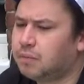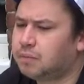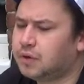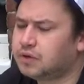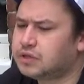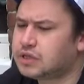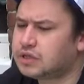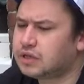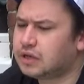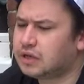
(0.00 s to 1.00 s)
But
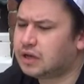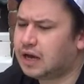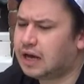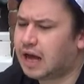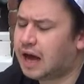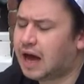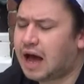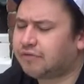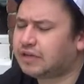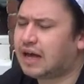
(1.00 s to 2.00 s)
I
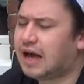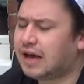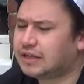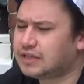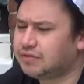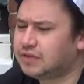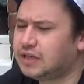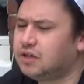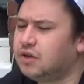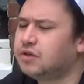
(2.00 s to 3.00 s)
haven't actively
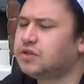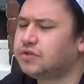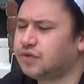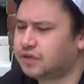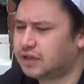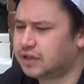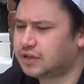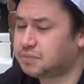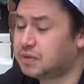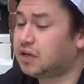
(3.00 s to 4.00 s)
looked for
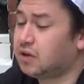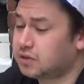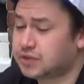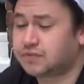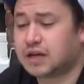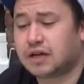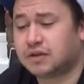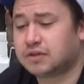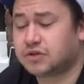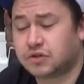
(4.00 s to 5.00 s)
things because of that
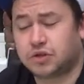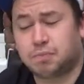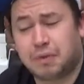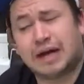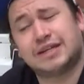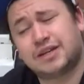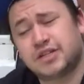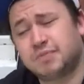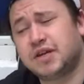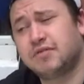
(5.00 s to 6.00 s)
such bad
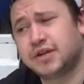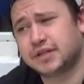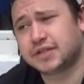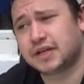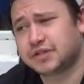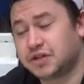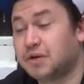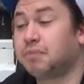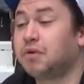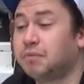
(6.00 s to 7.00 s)
experience last year.
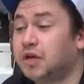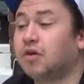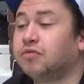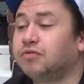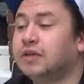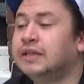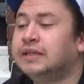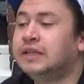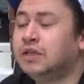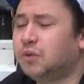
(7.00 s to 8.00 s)
It put me off
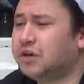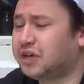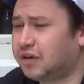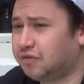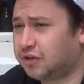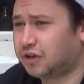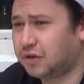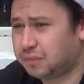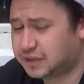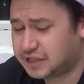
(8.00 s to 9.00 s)
working for the
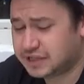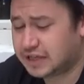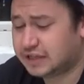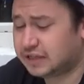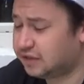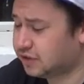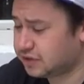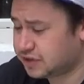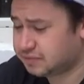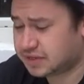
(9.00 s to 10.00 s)
companies, and the
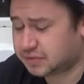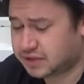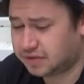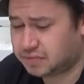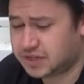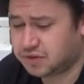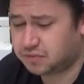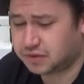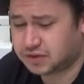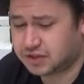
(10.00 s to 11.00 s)
Customs House gave me so
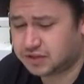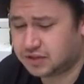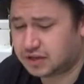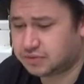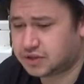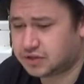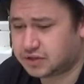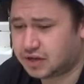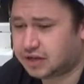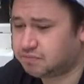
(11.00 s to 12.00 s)
much this year. I was
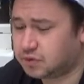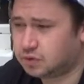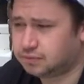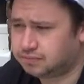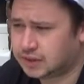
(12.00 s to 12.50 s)
just like, cool.